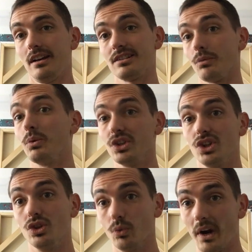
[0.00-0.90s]
it's a really
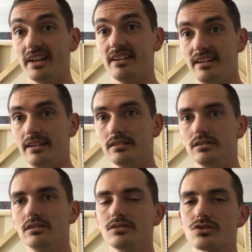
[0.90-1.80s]
great deal.
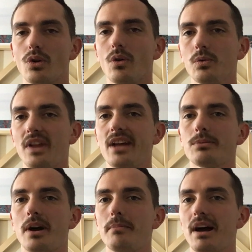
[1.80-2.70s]
So that's
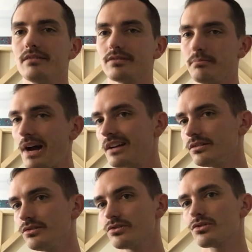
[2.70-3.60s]
why I buy it from
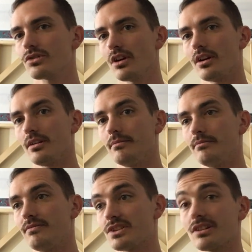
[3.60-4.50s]
Michaels um,
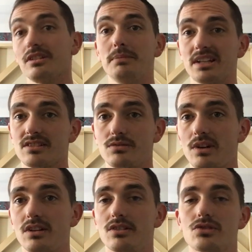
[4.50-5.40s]
physically because it's right
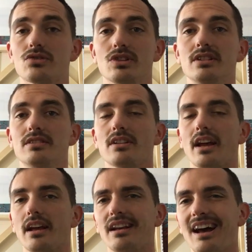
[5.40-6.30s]
down the street.
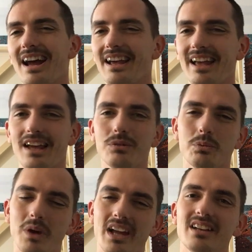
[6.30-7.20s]
And I hate
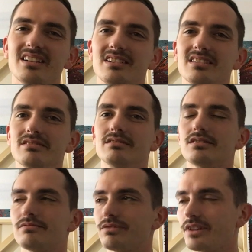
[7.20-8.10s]
waiting
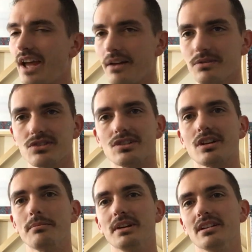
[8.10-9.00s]
for canvas to
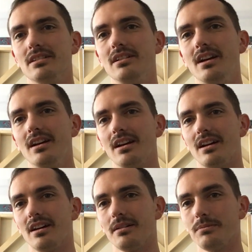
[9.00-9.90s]
come in
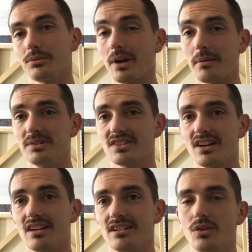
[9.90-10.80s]
um, through
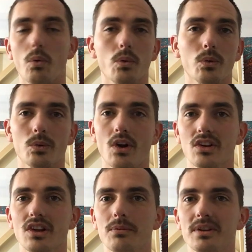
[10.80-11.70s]
Amazon or
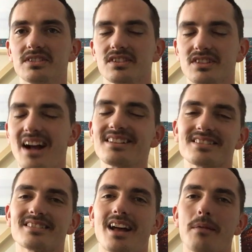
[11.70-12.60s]
online retailers. I
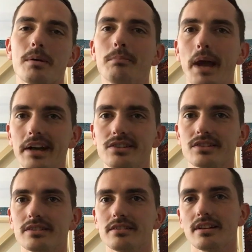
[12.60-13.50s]
just, I'm
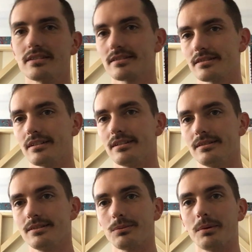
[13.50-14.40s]
impatient. That's, you know,
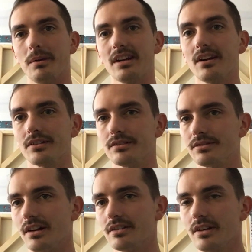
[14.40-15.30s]
it's one of my character
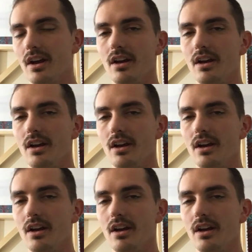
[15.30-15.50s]
flaws.